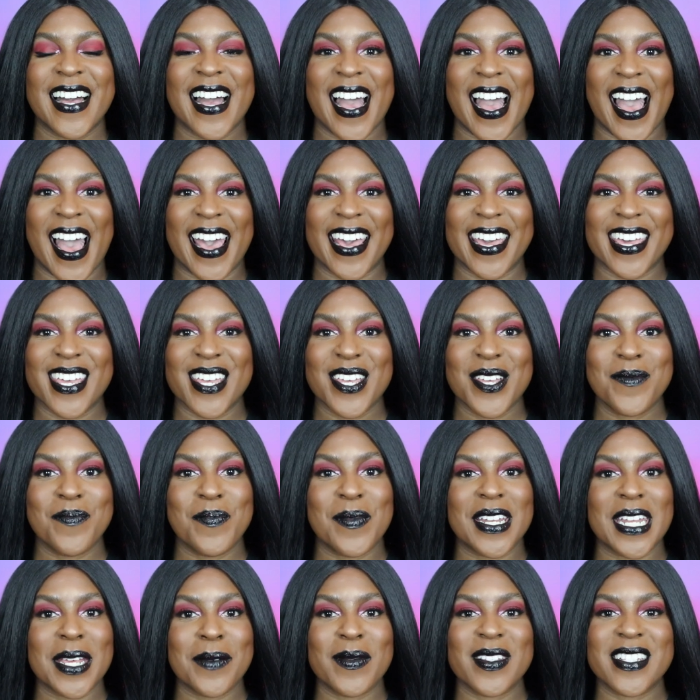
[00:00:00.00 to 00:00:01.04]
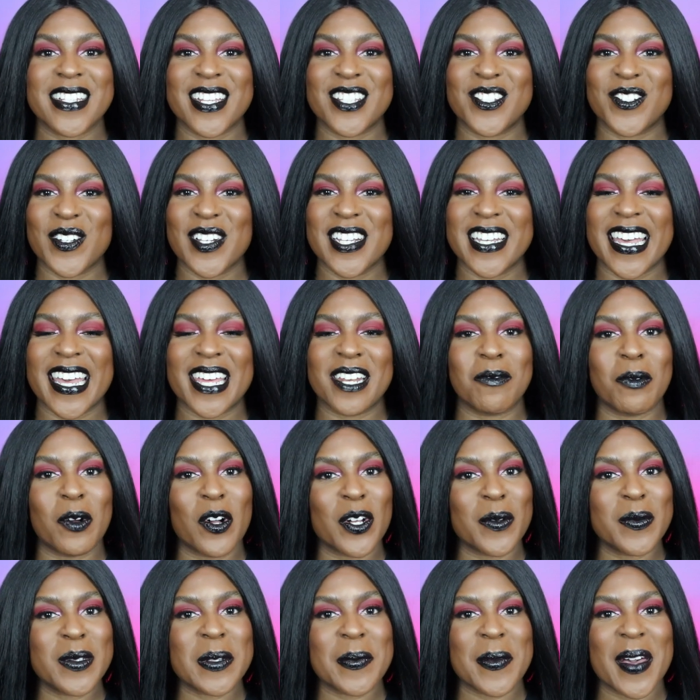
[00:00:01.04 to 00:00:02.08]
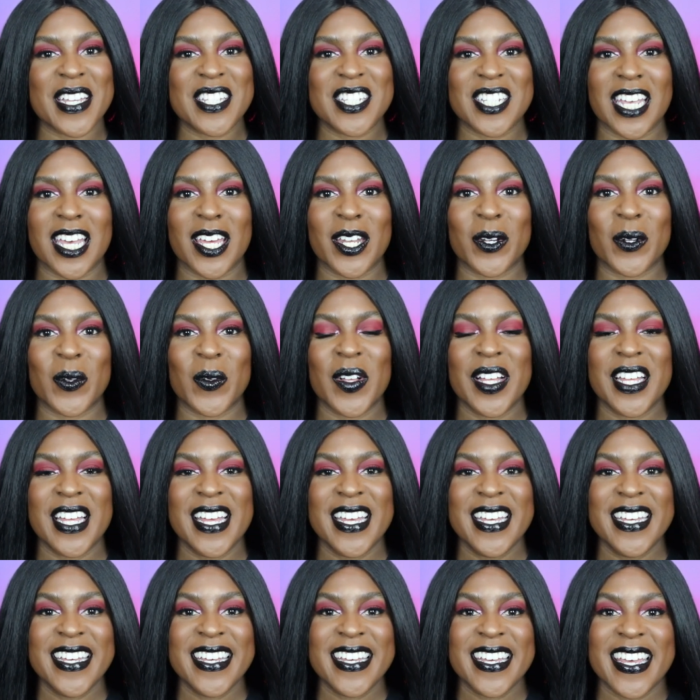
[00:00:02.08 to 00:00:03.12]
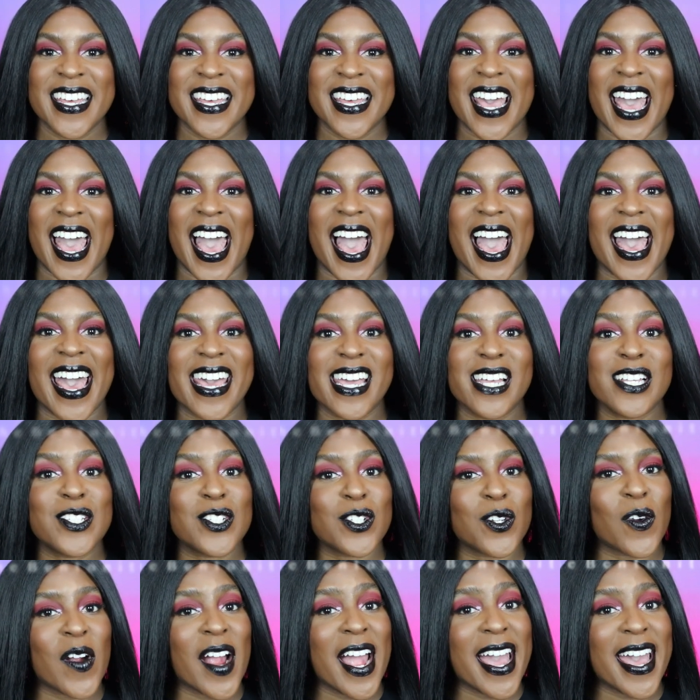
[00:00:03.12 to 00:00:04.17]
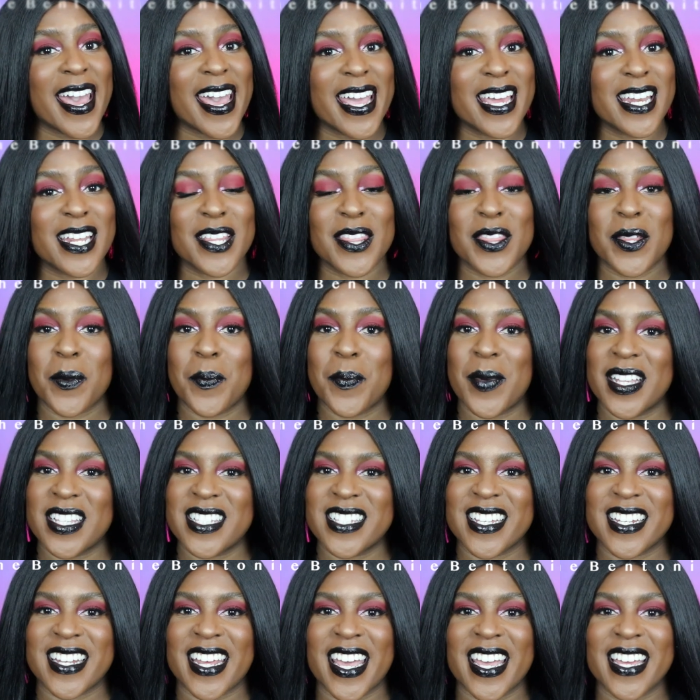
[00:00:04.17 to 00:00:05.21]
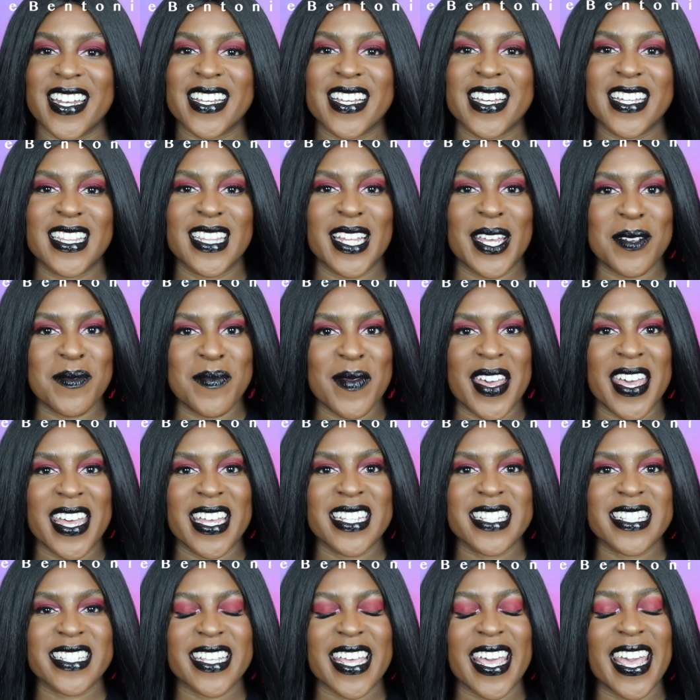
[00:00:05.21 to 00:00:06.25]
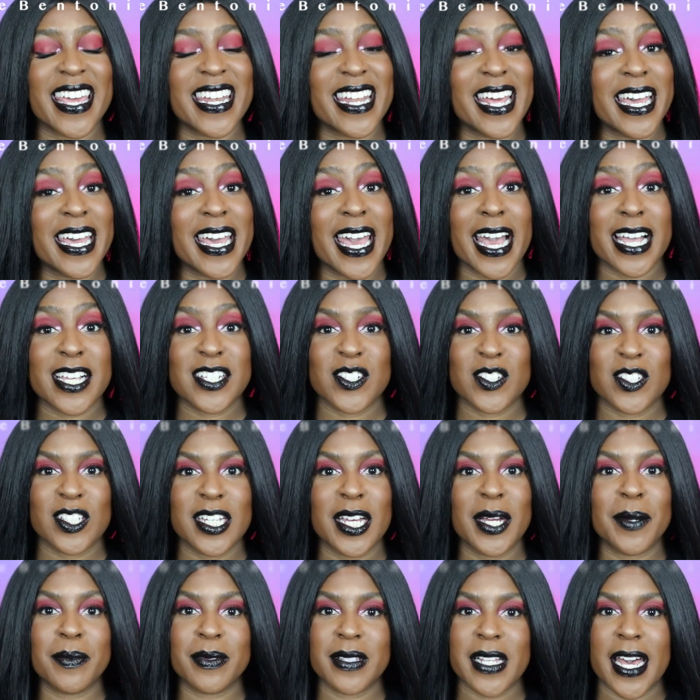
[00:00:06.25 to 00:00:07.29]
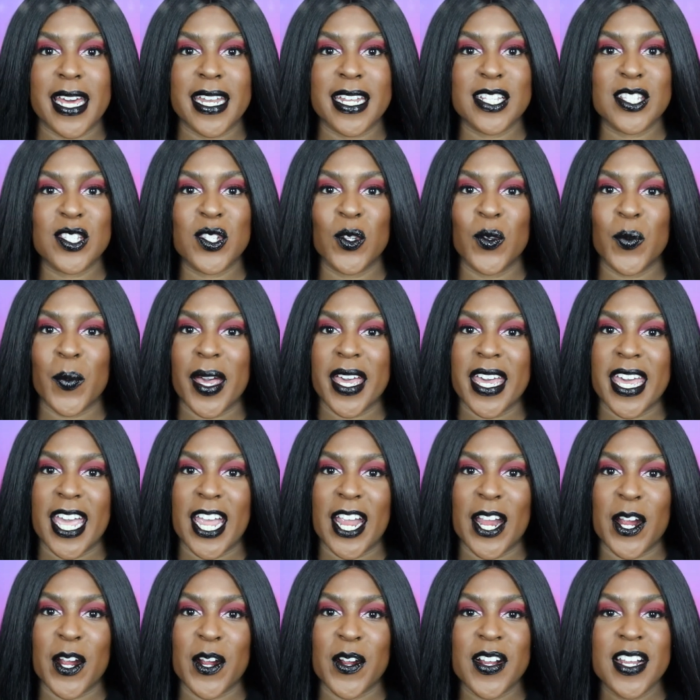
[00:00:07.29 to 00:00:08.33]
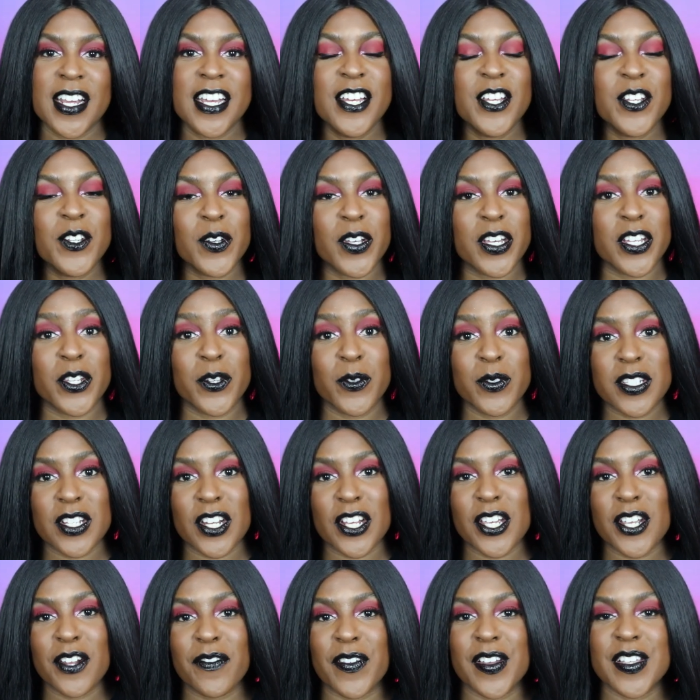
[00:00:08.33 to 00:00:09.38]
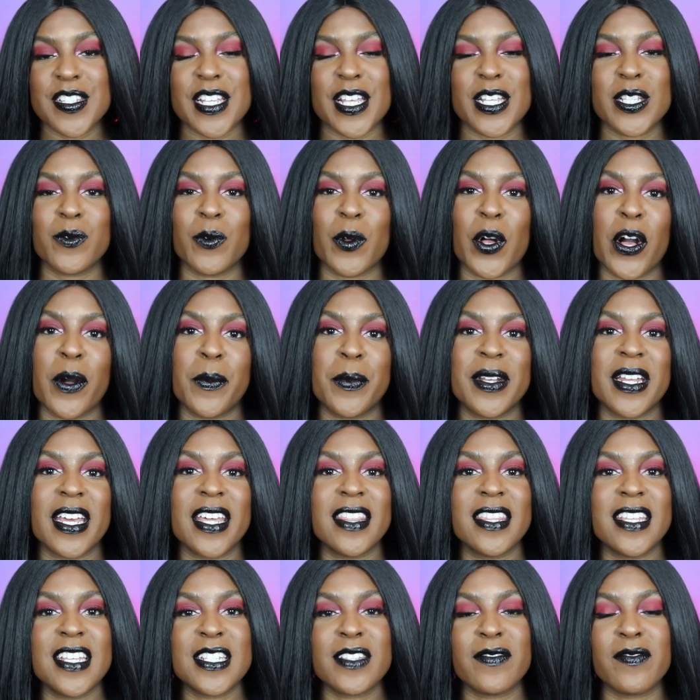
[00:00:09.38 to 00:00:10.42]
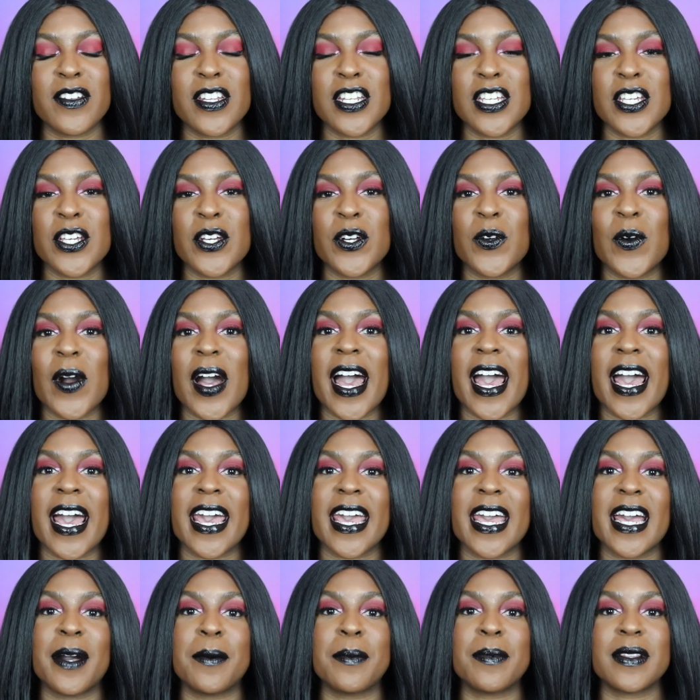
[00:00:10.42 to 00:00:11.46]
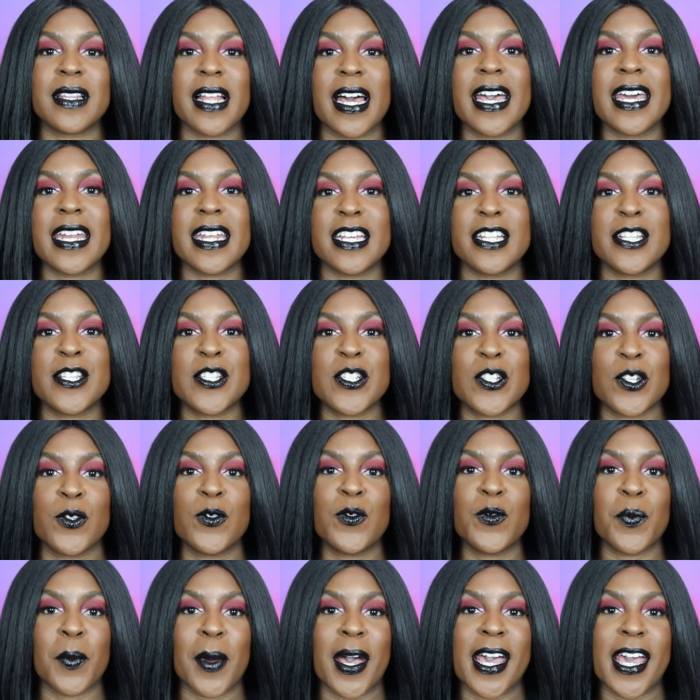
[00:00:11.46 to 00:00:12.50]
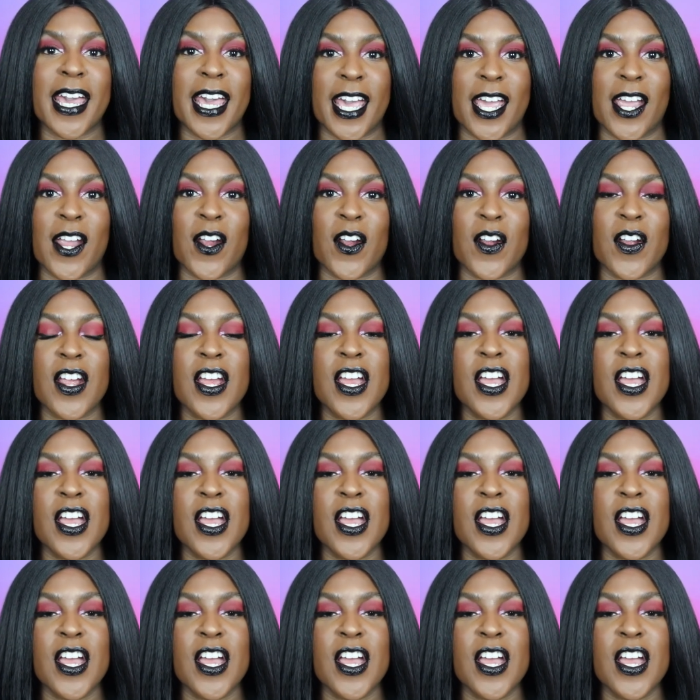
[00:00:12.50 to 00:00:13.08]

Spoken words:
Hi, my name is Andreca and welcome to my channel. I tried the Bentonite Clay Mask and I actually applied it to my hair. You can use it on your face as well, but in this video, I applied it to my hair.